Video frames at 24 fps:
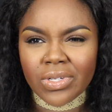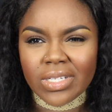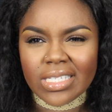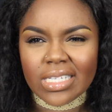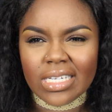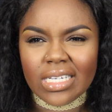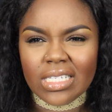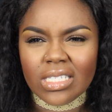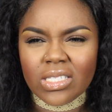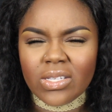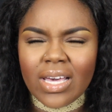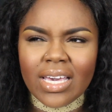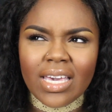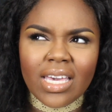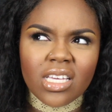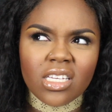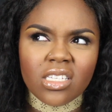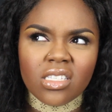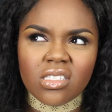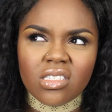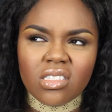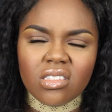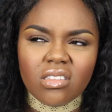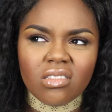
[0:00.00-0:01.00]
routine. So I
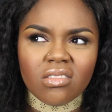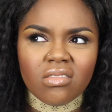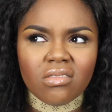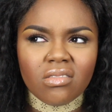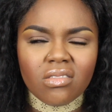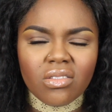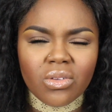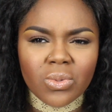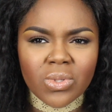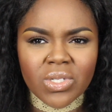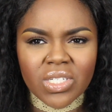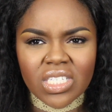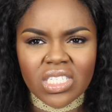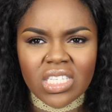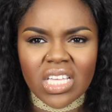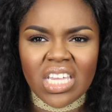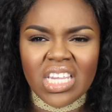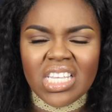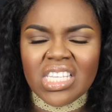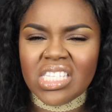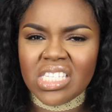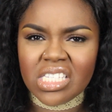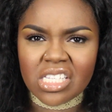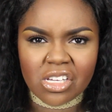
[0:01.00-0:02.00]
guess you would just
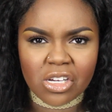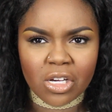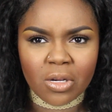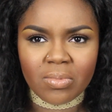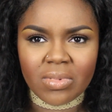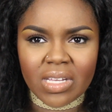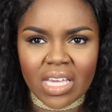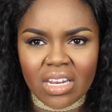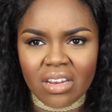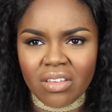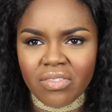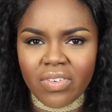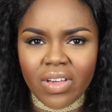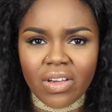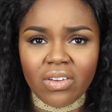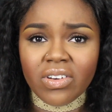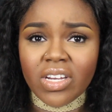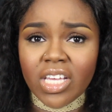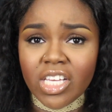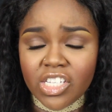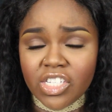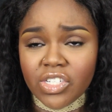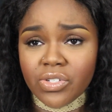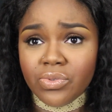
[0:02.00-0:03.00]
say this is an updated
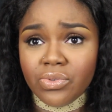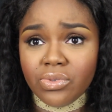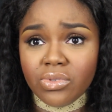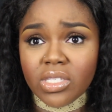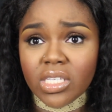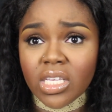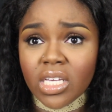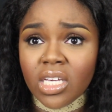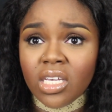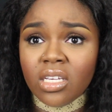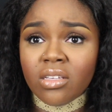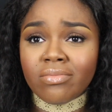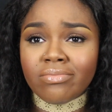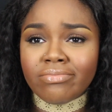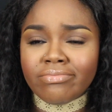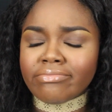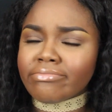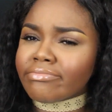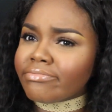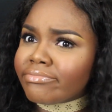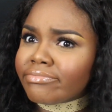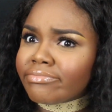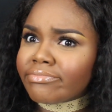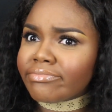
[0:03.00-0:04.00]
foundation routine.
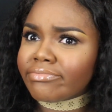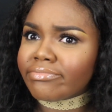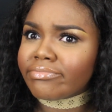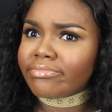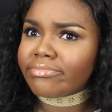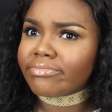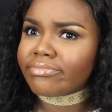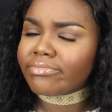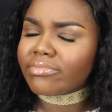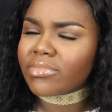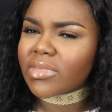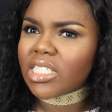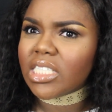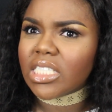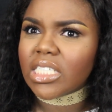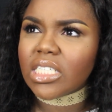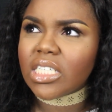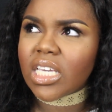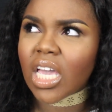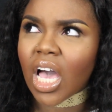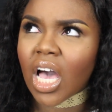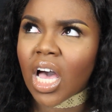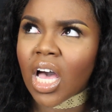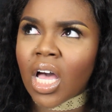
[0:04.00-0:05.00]

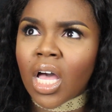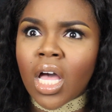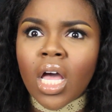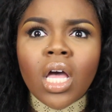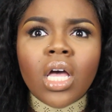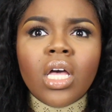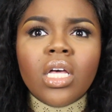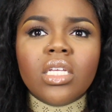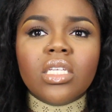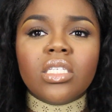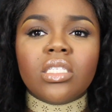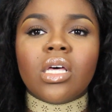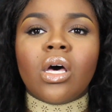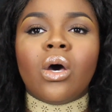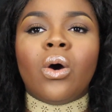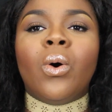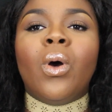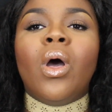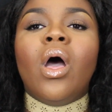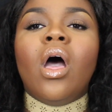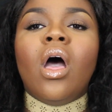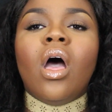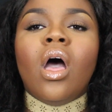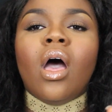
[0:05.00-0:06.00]
Yeah.
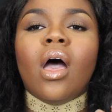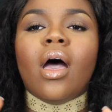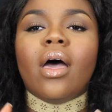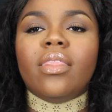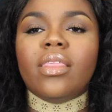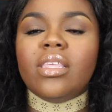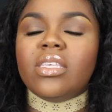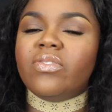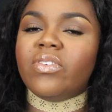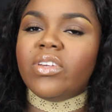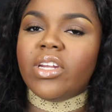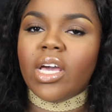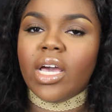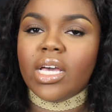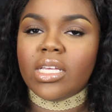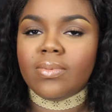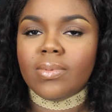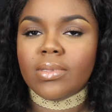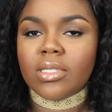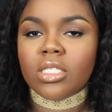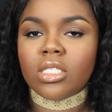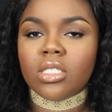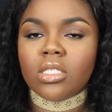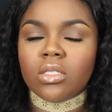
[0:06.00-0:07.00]
So this video has
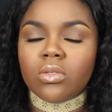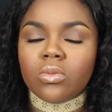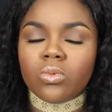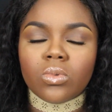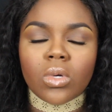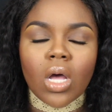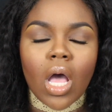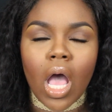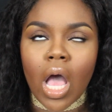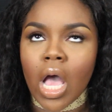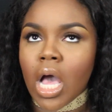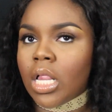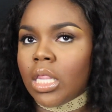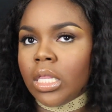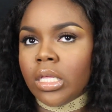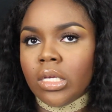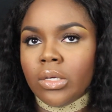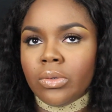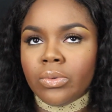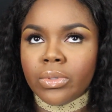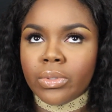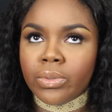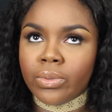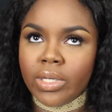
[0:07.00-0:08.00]
been
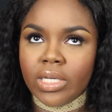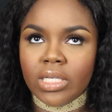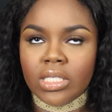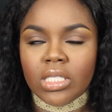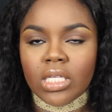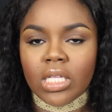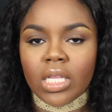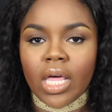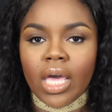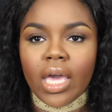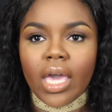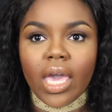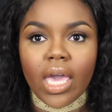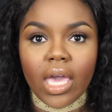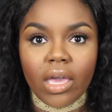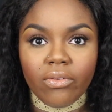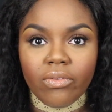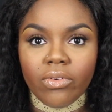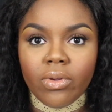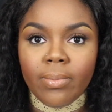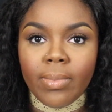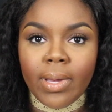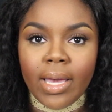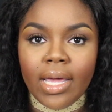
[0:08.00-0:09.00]
highly requested. Like
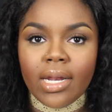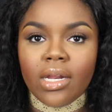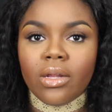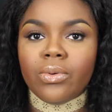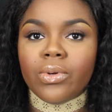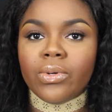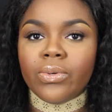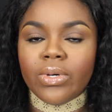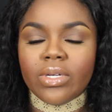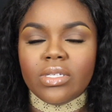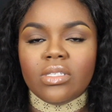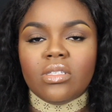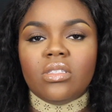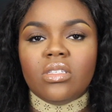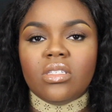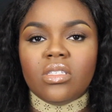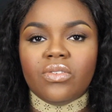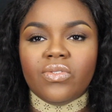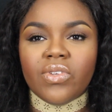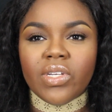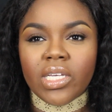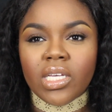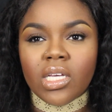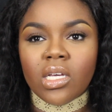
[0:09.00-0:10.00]
everybody requested
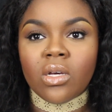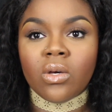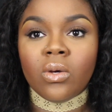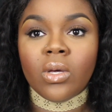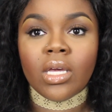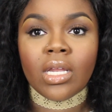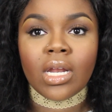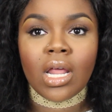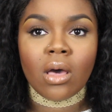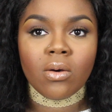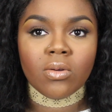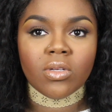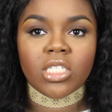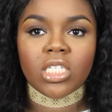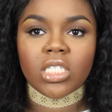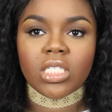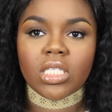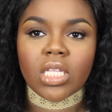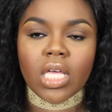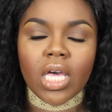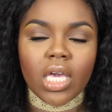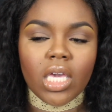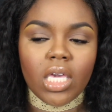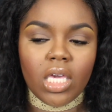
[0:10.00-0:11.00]
this video. And I was
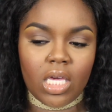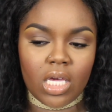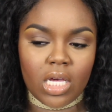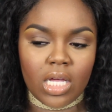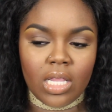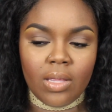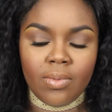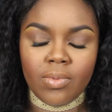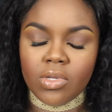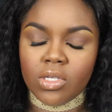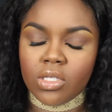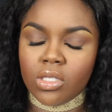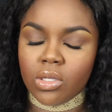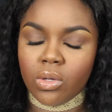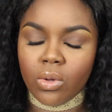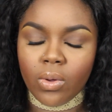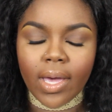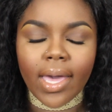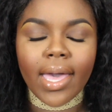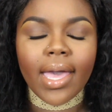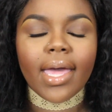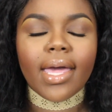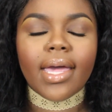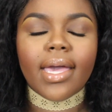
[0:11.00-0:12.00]
just like, yeah, let me just go
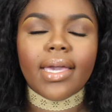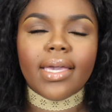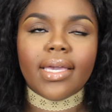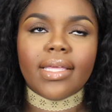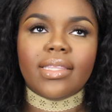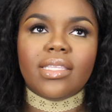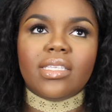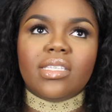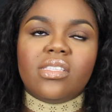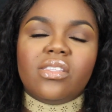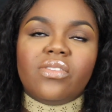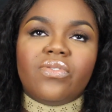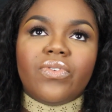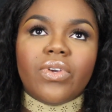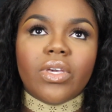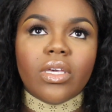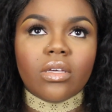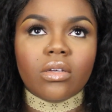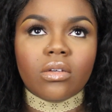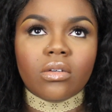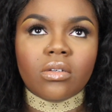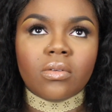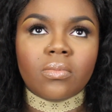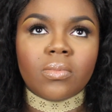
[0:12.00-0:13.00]
ahead and get this
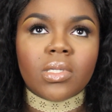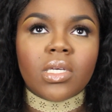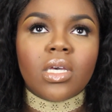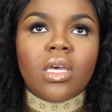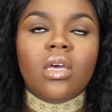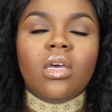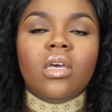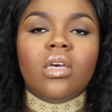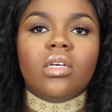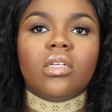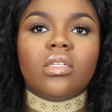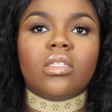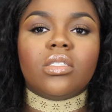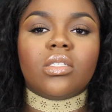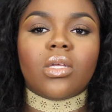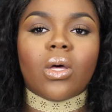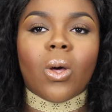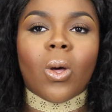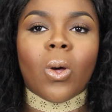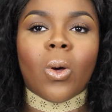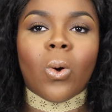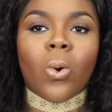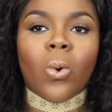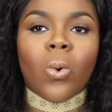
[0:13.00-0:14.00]
filmed.
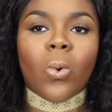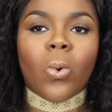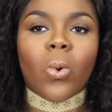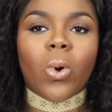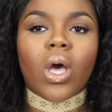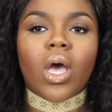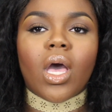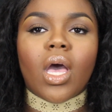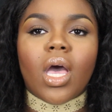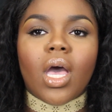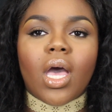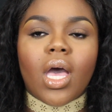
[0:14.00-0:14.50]
So